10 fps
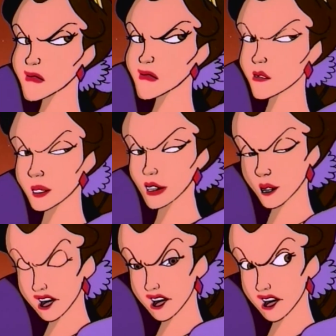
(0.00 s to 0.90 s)

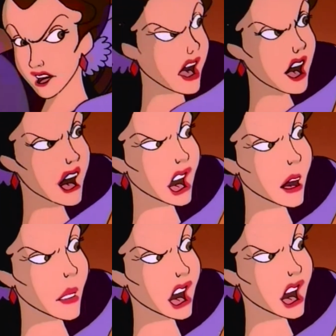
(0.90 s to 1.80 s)

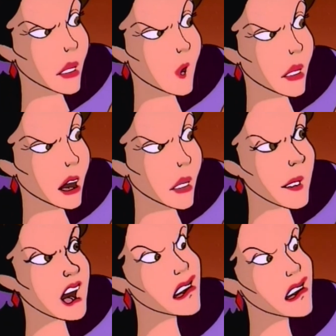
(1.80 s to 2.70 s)
Well, it's not
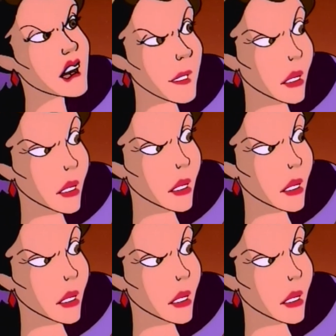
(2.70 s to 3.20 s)
good enough,